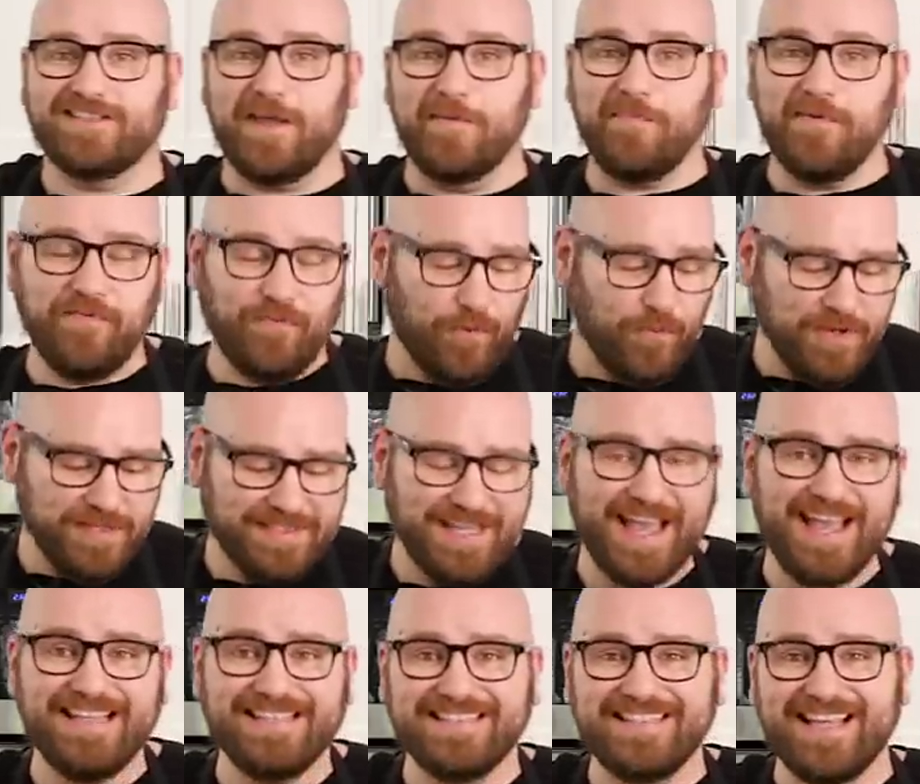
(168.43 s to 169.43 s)
step before we
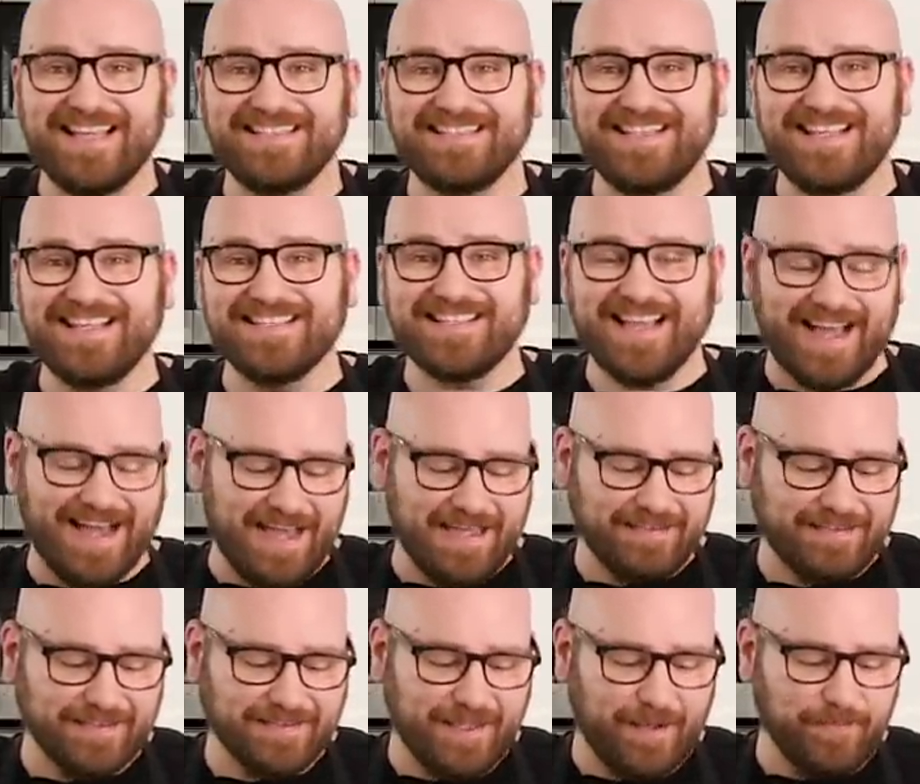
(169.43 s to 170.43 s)
taste test these
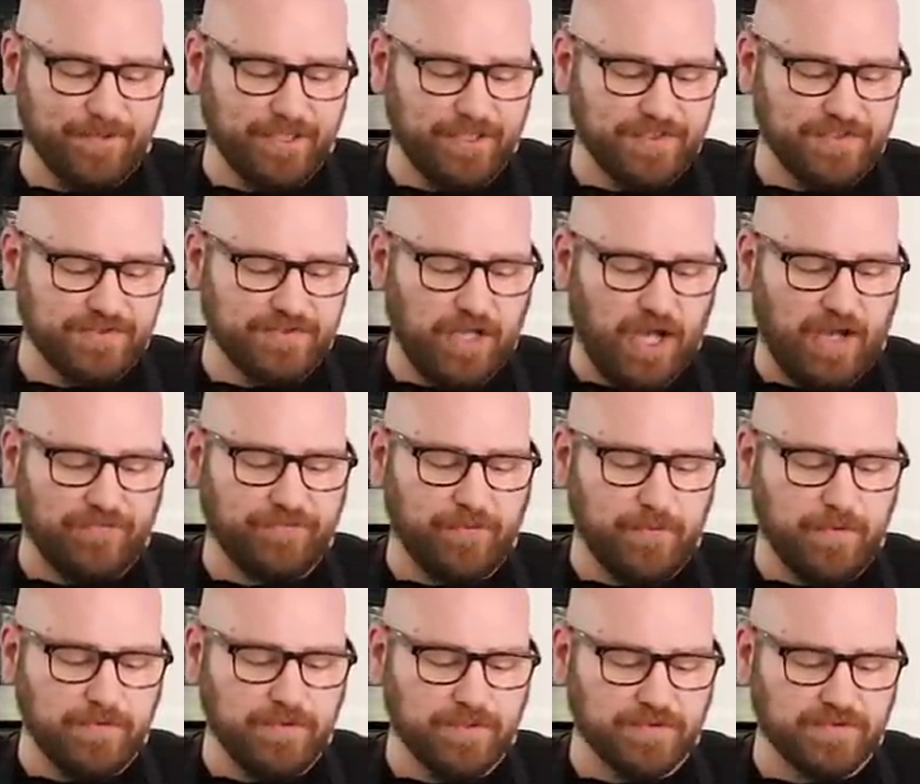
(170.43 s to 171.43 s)
guys is I'm gonna
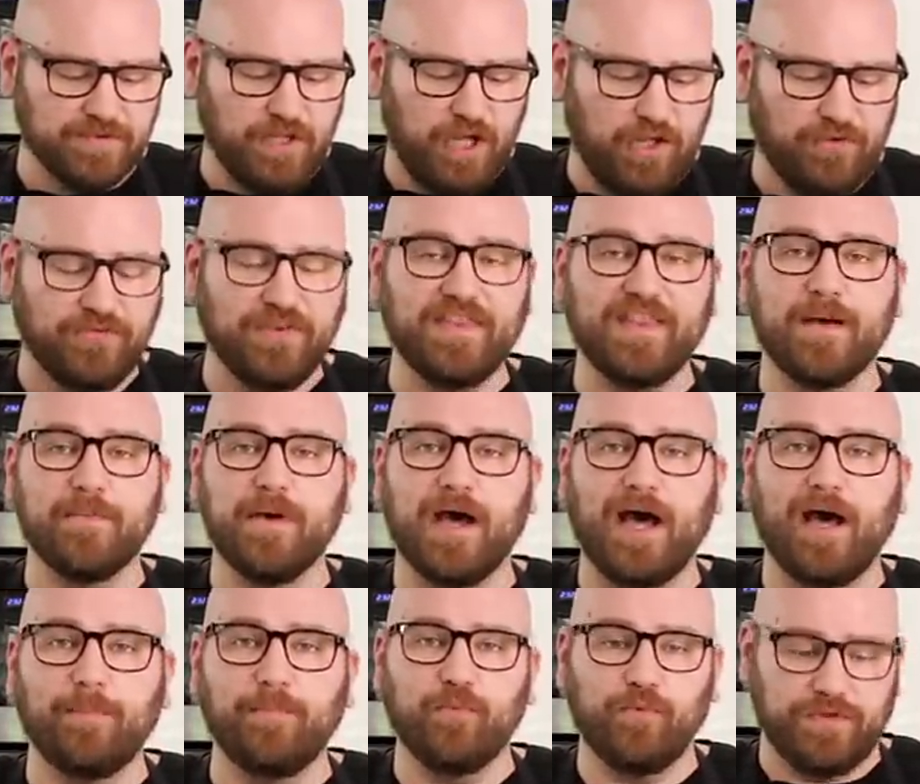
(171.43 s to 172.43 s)
soften, soften them
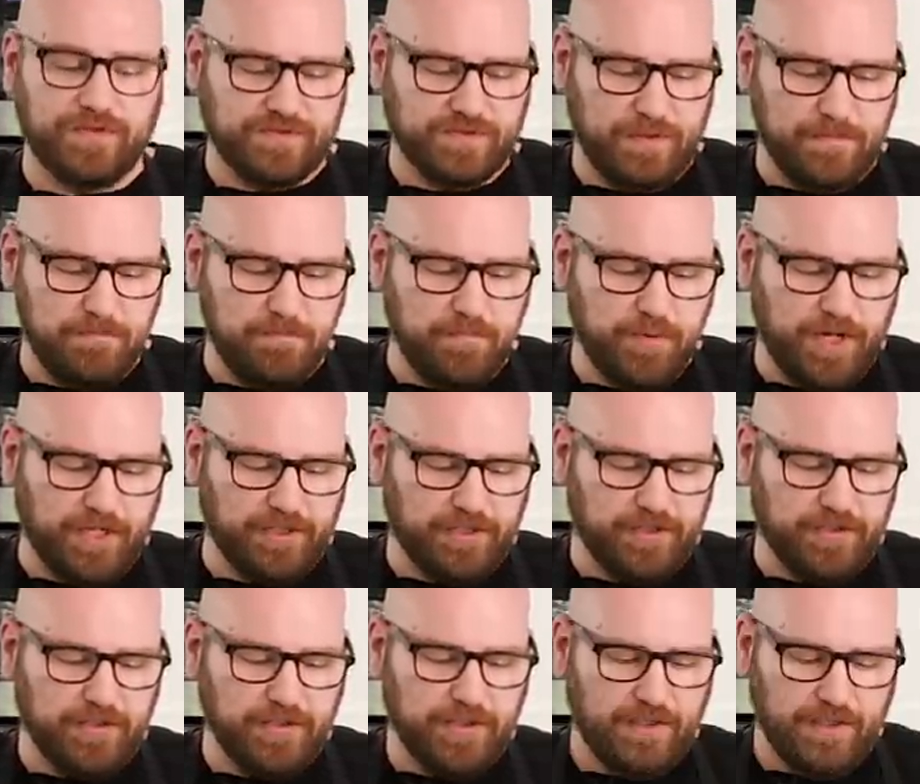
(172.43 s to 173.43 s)
up with some
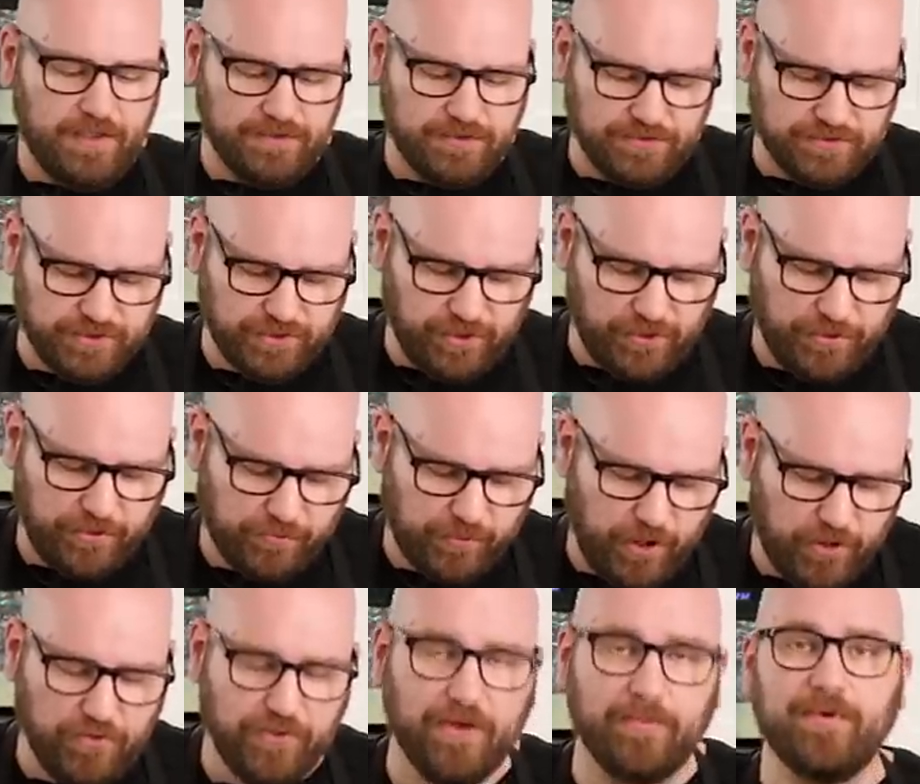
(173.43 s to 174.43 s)
butter. Just gonna
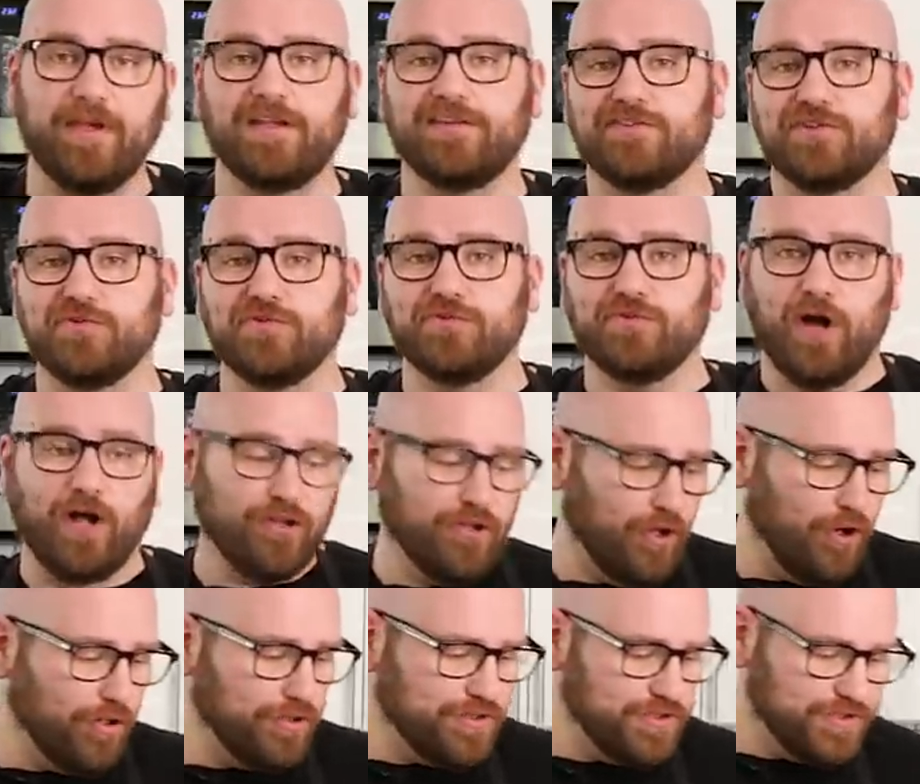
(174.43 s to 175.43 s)
throw them into a
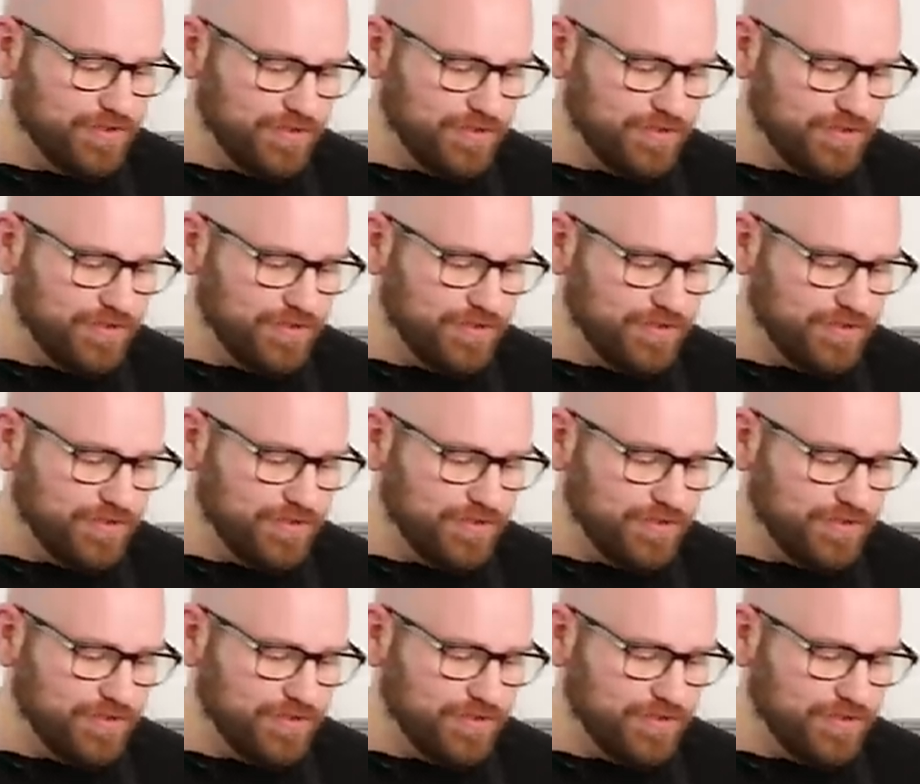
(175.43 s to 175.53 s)
large